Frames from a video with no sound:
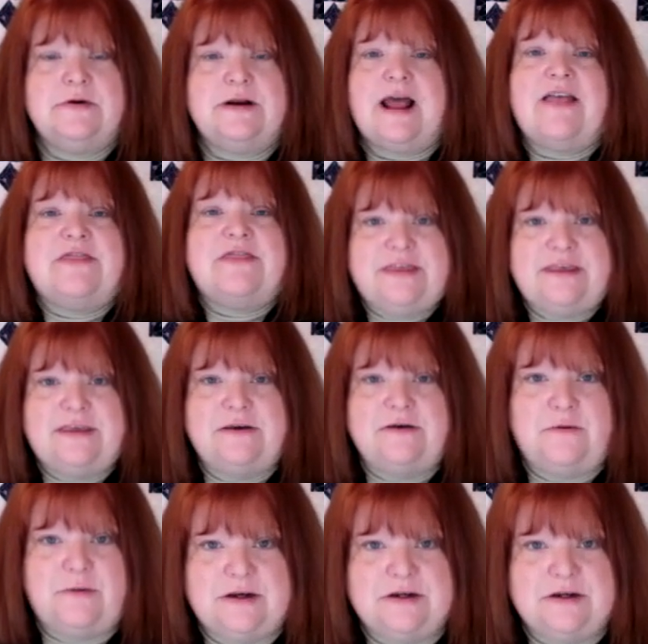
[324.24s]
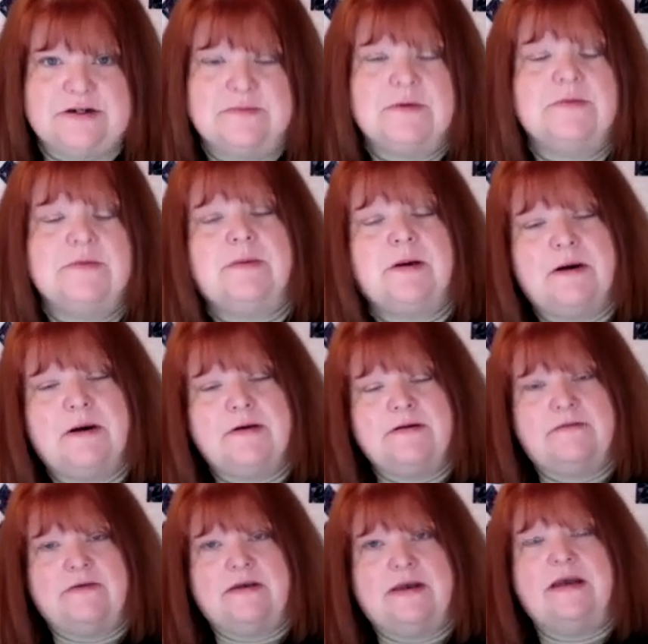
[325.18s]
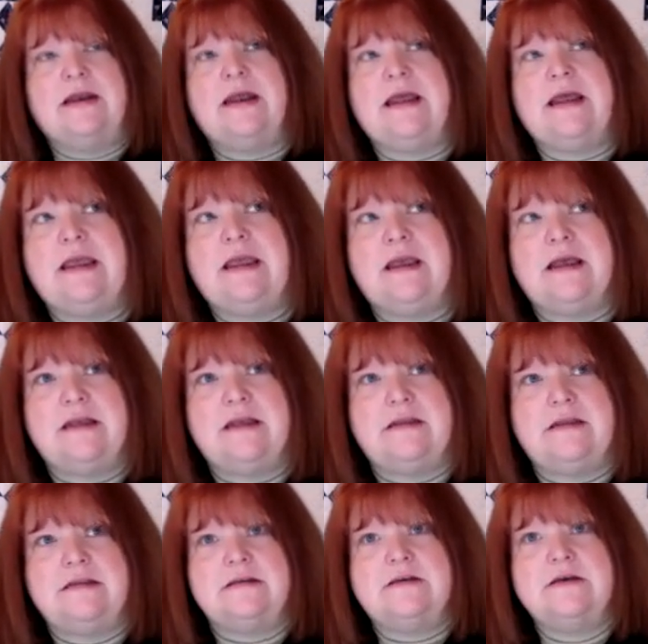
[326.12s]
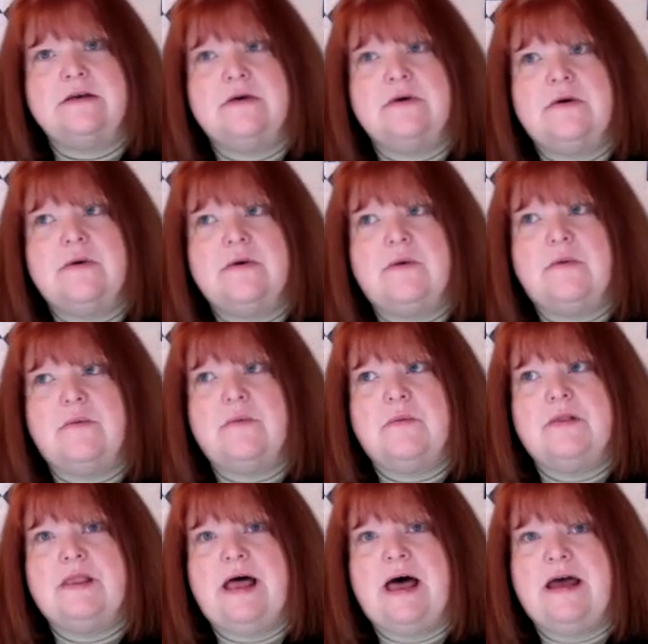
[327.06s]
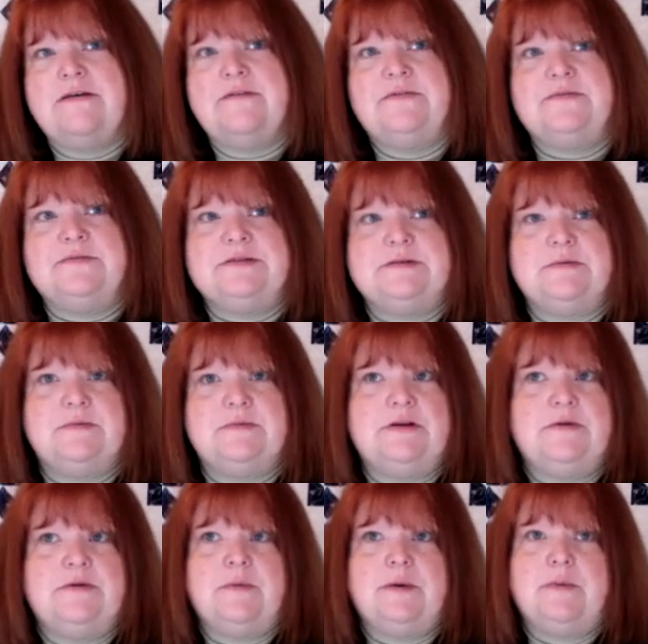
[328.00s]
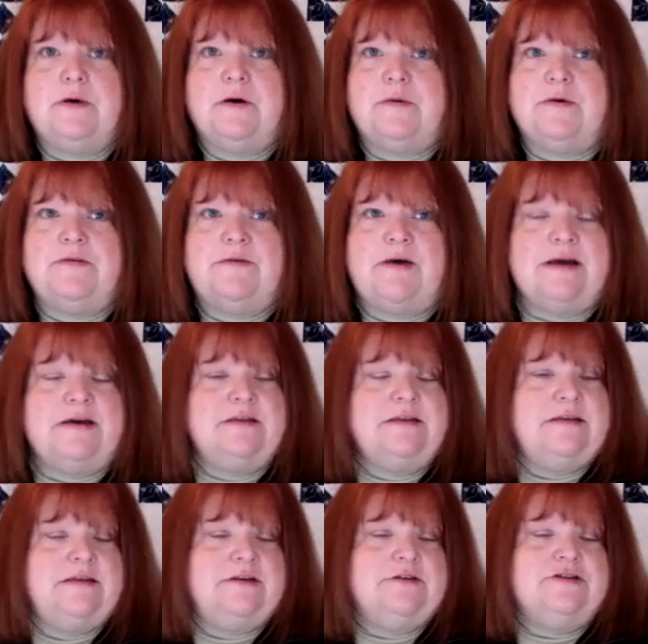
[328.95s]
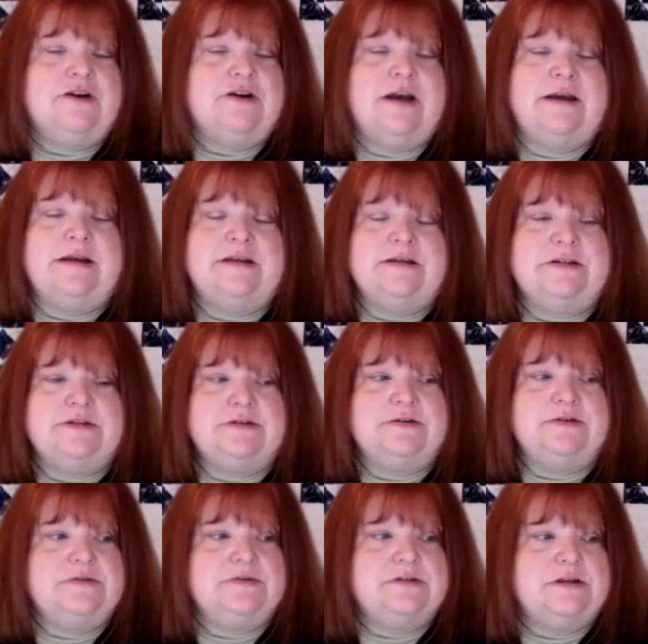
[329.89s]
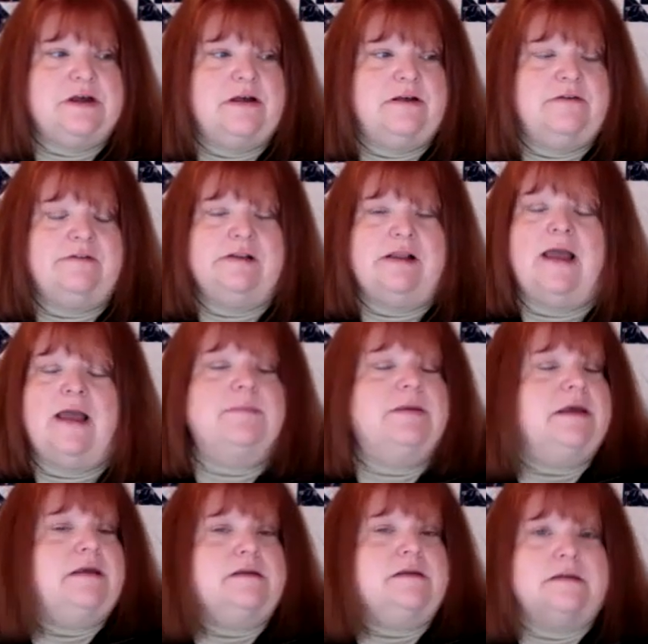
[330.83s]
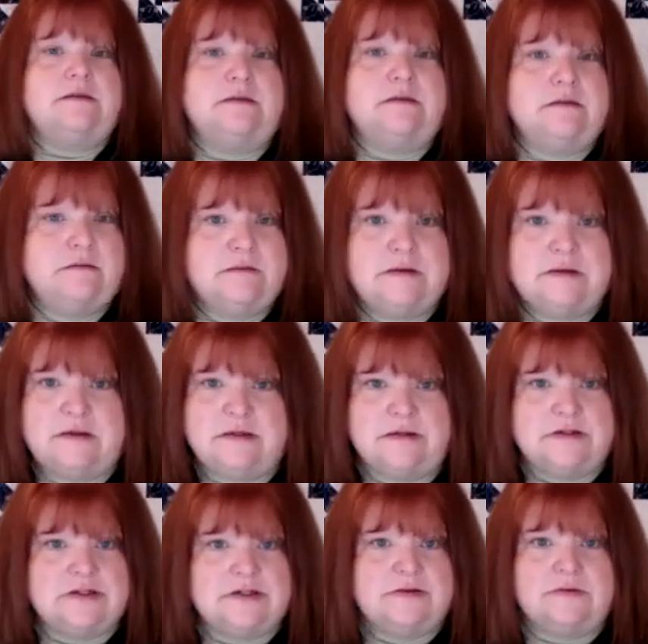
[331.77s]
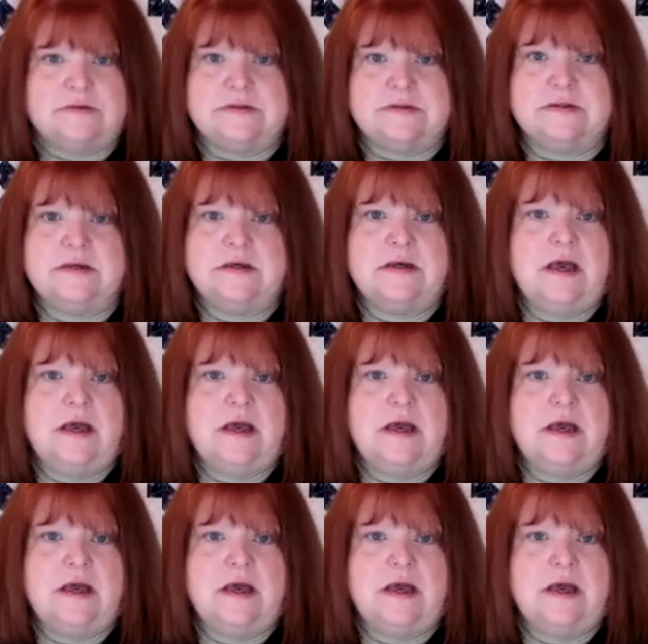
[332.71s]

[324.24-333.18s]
We're not the equation, but we're part of it. And a lot of, we work with faculty that are trying to solve climate issues,